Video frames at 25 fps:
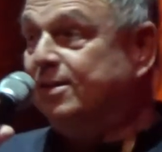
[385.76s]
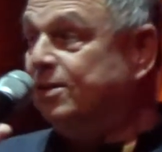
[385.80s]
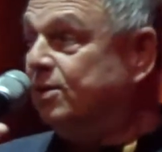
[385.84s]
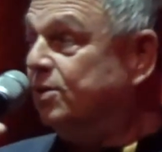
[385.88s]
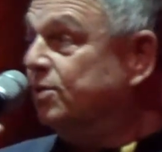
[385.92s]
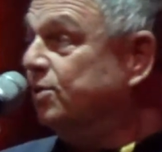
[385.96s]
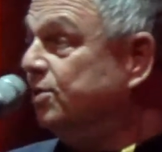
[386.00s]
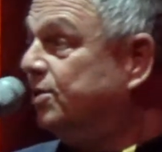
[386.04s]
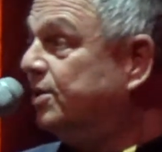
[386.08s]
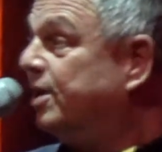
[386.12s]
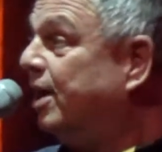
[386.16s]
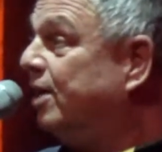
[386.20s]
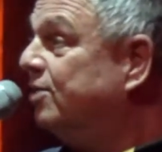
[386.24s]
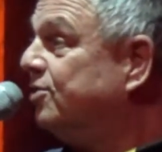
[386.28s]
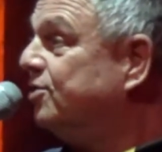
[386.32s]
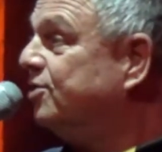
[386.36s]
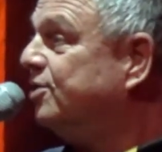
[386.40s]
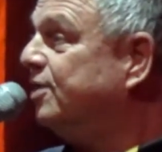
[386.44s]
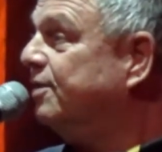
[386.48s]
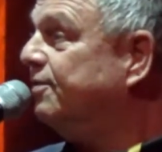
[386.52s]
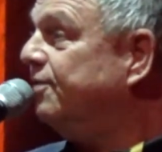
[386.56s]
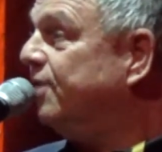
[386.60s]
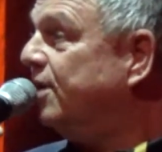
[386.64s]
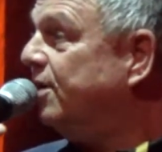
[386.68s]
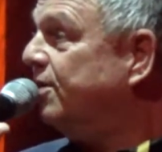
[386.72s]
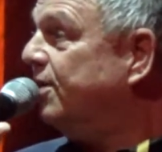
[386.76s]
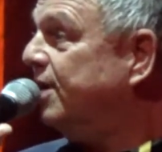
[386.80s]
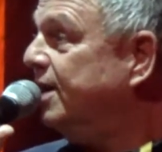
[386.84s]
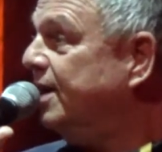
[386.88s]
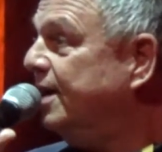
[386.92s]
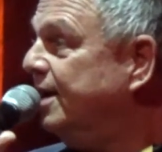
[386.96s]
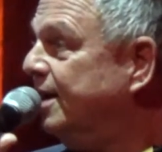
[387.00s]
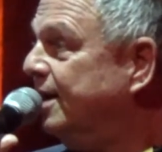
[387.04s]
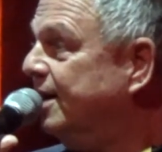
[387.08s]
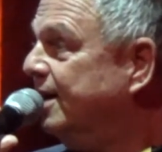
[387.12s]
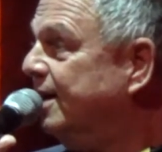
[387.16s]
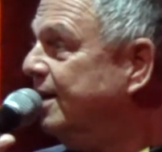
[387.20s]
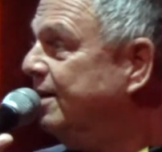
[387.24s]
you touched a
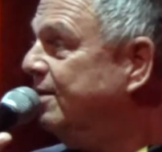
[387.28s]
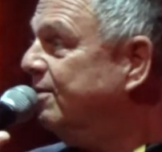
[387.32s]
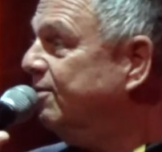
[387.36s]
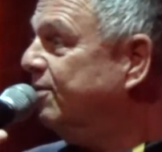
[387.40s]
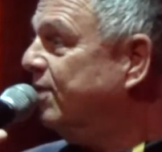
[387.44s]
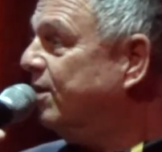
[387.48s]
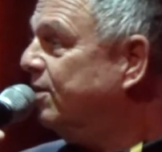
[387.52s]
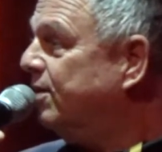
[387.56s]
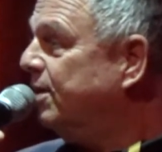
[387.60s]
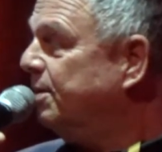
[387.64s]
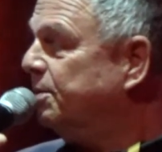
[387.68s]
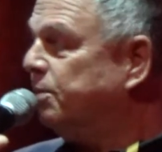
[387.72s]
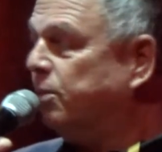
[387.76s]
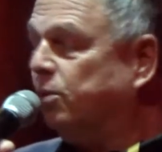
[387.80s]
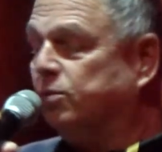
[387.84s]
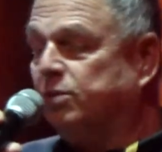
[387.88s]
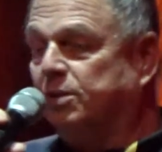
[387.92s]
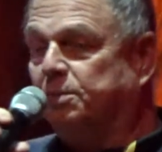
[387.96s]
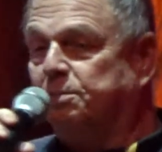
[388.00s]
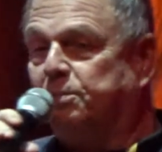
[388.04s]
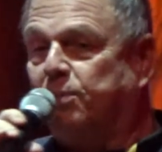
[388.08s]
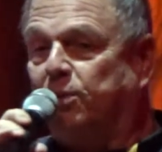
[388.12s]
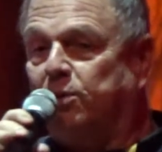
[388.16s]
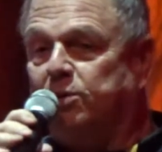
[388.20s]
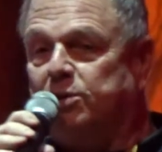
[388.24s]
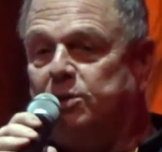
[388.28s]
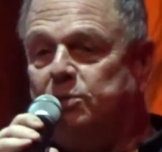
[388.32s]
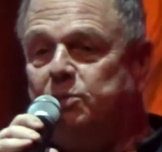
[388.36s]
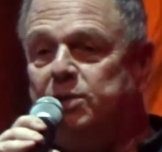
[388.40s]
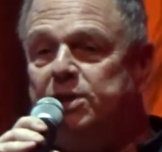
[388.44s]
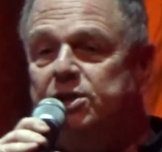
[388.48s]
very, very important point.